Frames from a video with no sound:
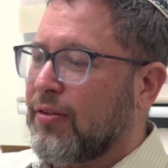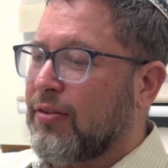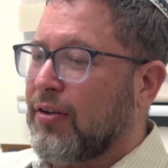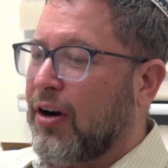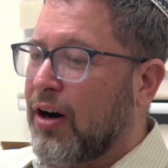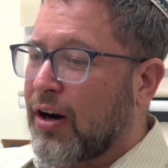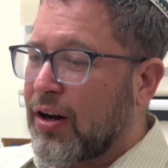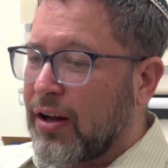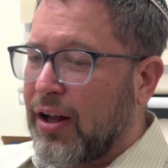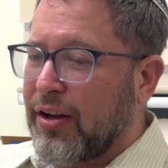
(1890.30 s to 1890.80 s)

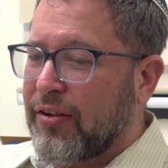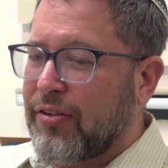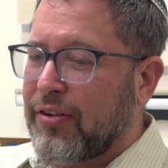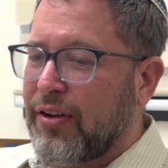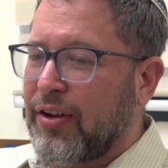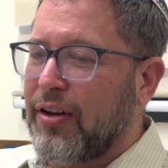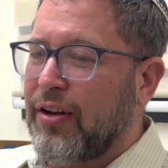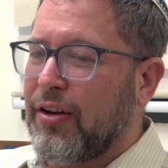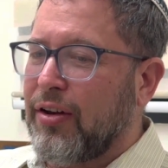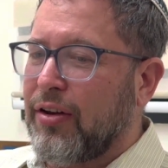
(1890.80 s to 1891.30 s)
Our class,
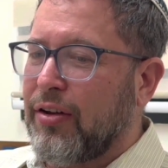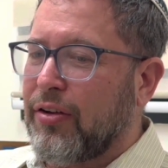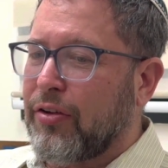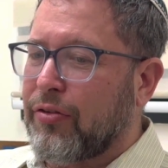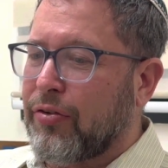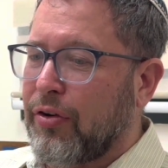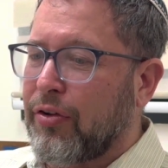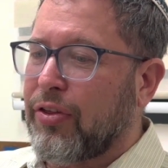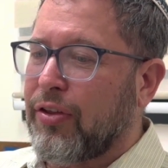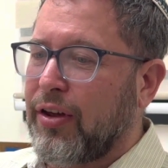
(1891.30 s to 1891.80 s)
the
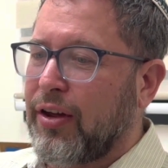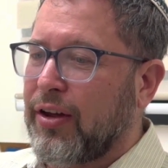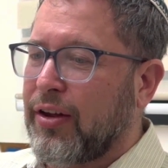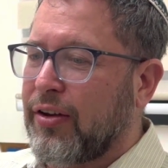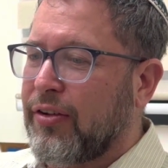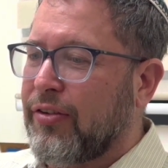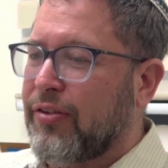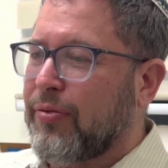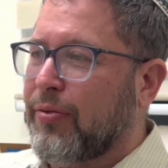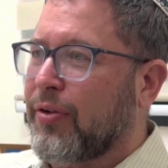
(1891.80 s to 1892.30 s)
truth
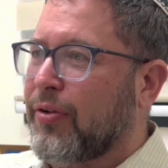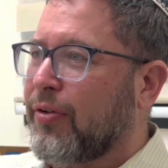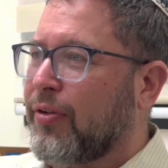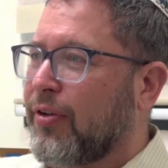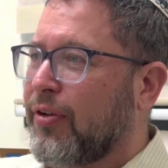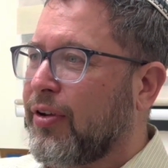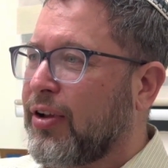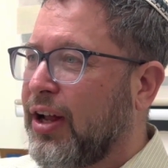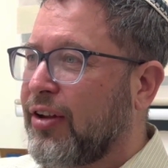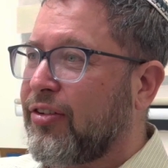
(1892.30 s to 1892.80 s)
is,
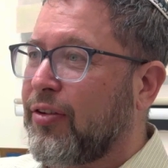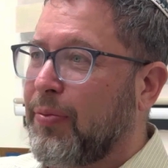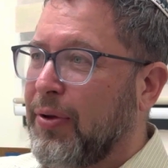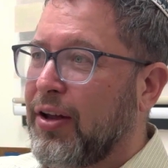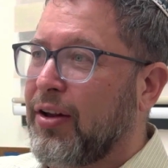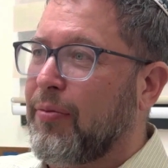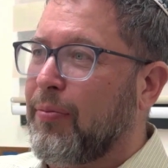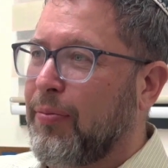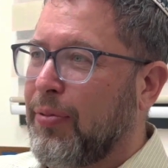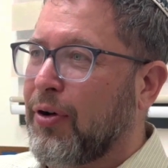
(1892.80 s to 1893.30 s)
the class is
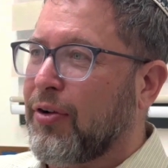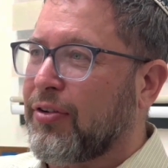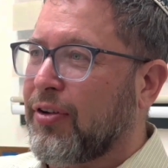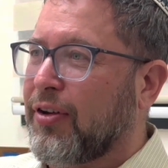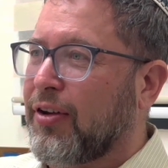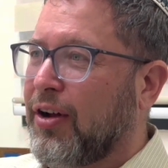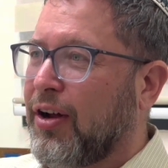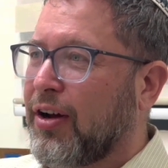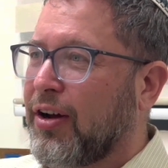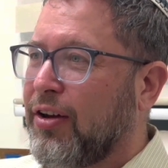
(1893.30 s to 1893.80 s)
being built
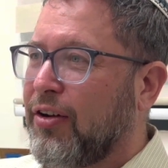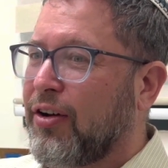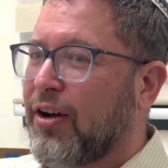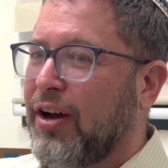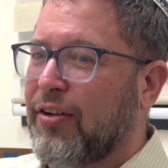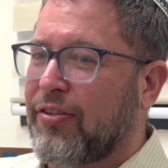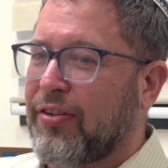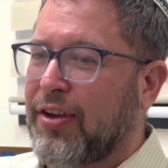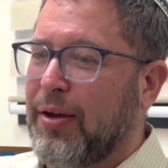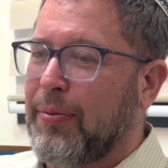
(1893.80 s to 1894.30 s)
along. You
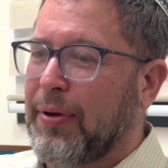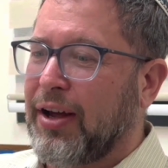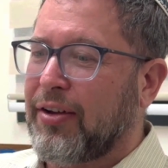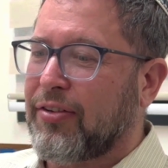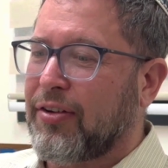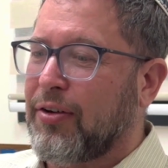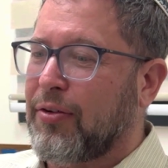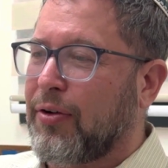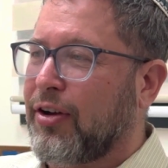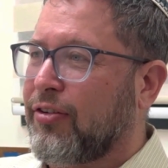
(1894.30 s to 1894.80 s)
guys keep
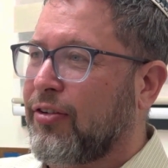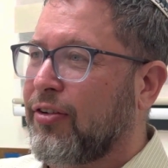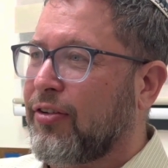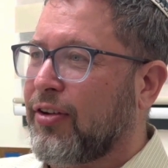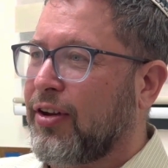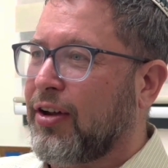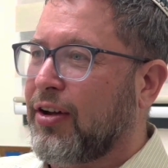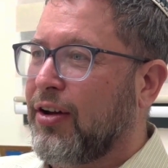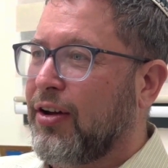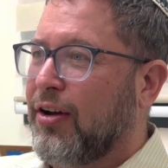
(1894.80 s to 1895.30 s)
asking questions
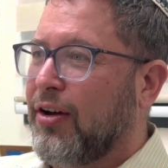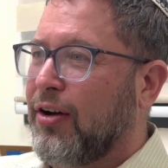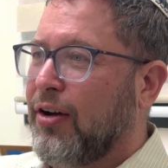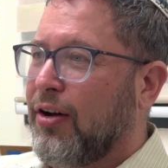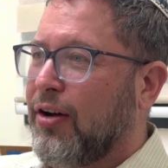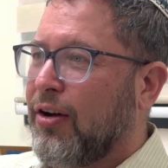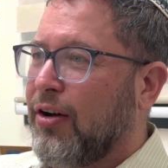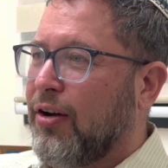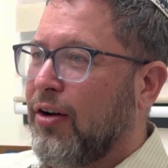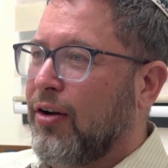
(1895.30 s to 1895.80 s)
like,
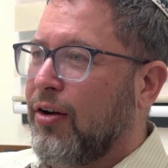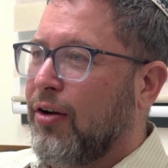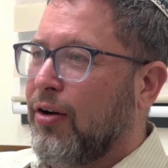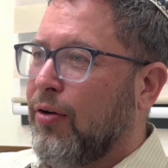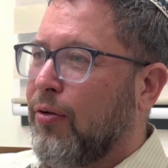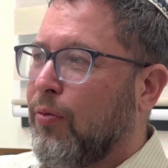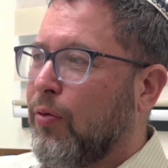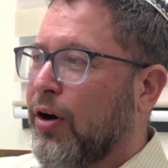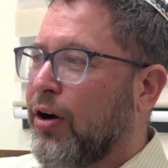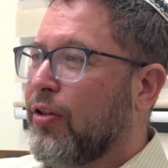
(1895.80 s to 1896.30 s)

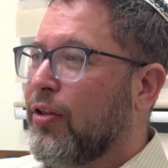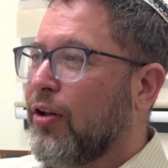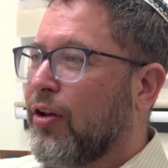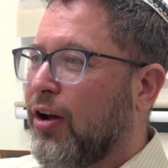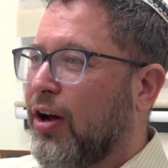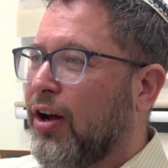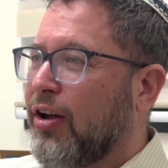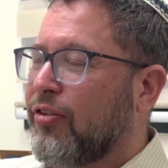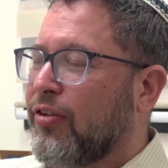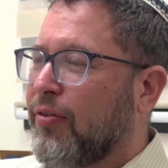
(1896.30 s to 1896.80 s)
what are the
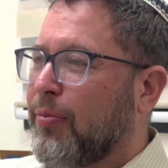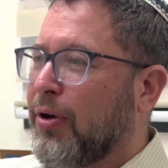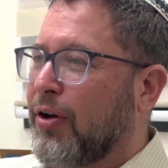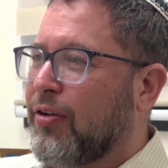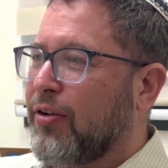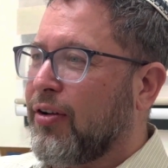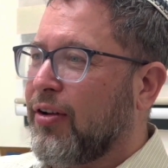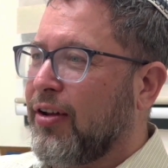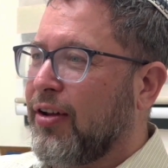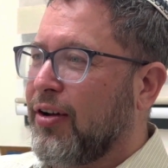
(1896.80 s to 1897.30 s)
laws
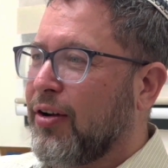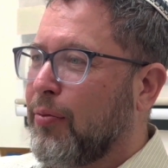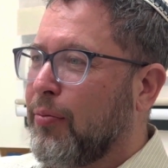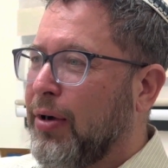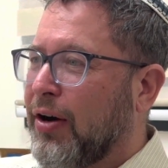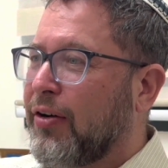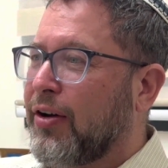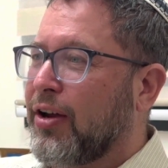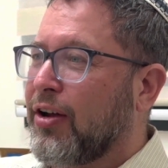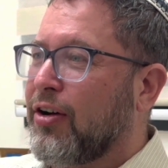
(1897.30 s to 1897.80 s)
about,
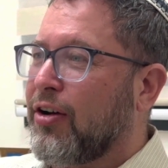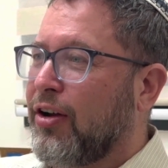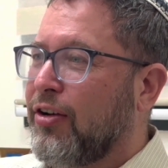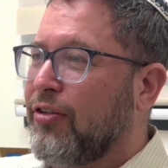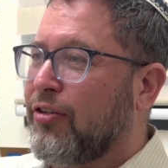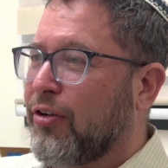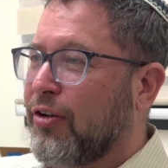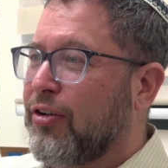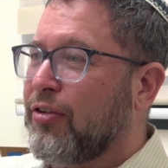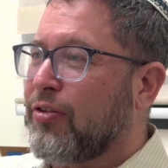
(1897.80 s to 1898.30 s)
marrying
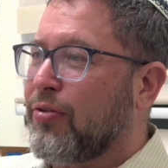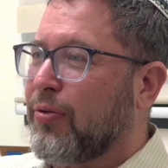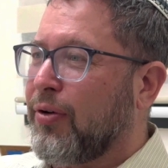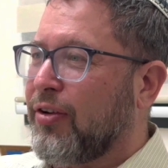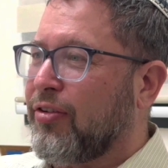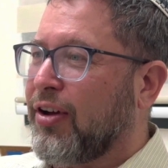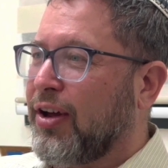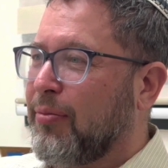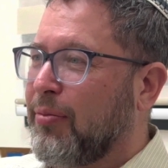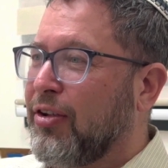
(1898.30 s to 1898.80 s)
conjoined
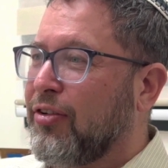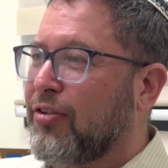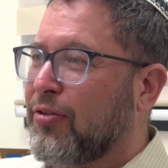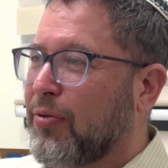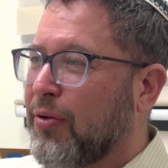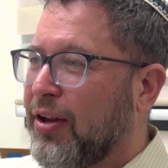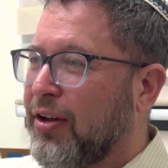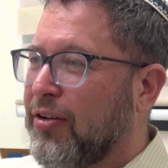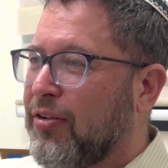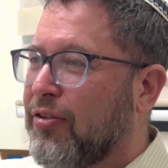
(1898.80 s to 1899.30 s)
Siamese
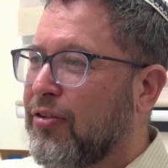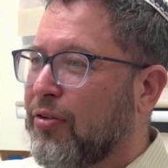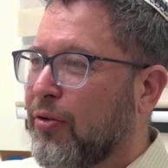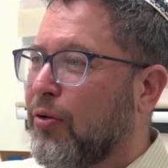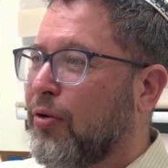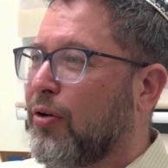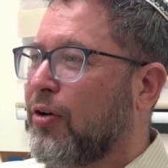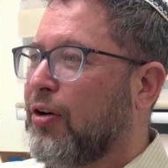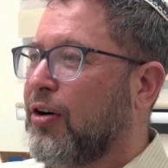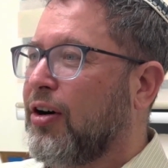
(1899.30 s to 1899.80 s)
twins,
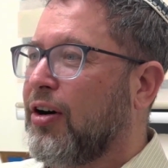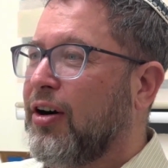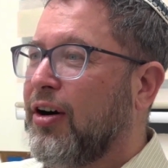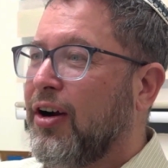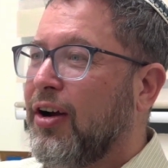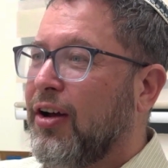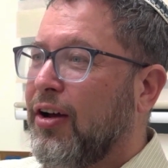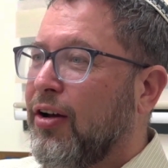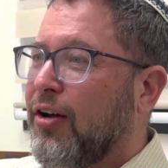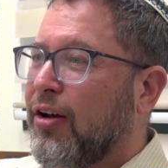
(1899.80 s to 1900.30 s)
or
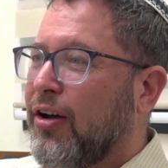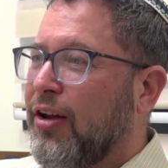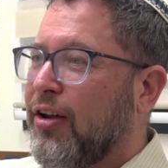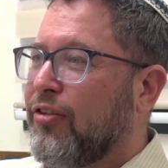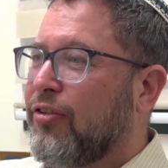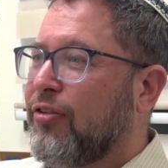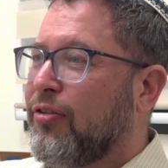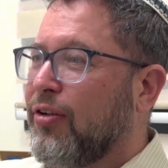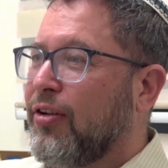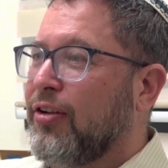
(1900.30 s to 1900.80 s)

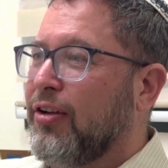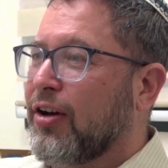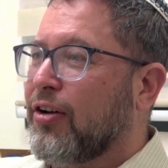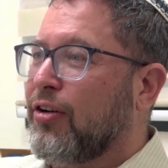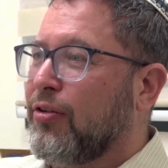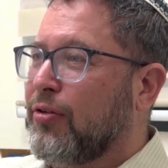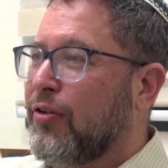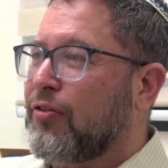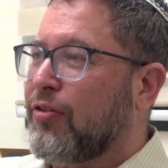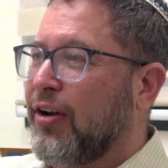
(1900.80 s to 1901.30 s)
is
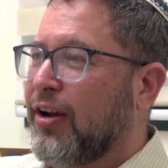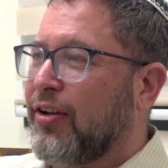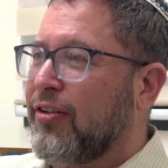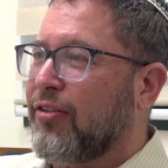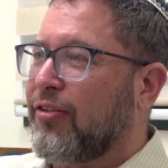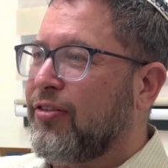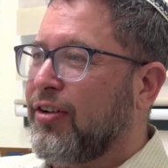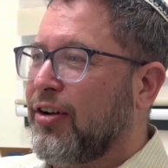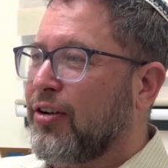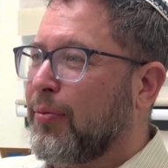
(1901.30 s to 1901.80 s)
yichud with
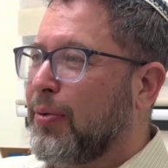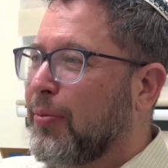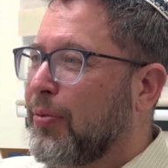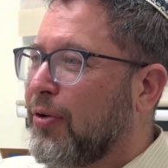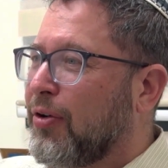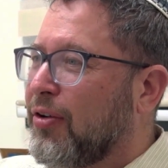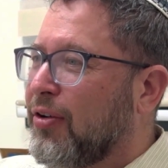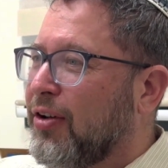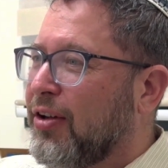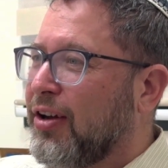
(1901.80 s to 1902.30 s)
transgender
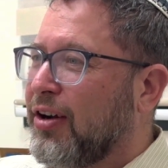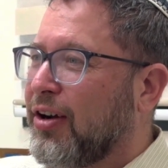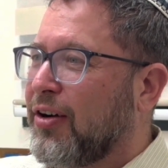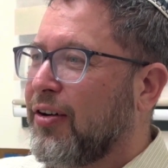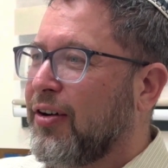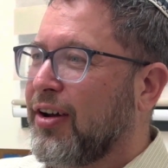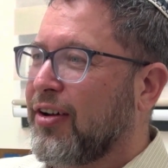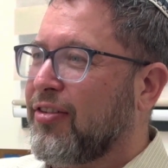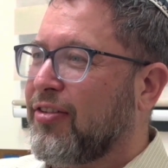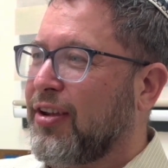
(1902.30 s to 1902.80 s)
people,
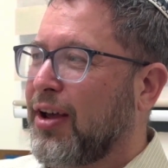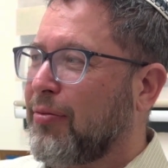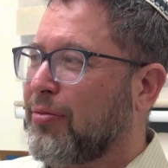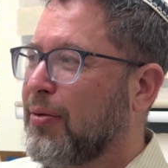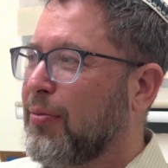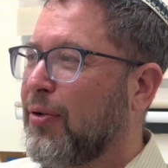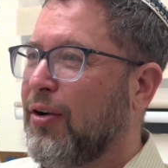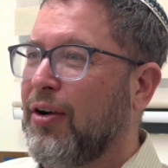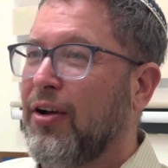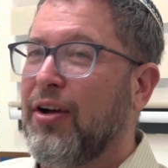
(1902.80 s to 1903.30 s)
acceptable,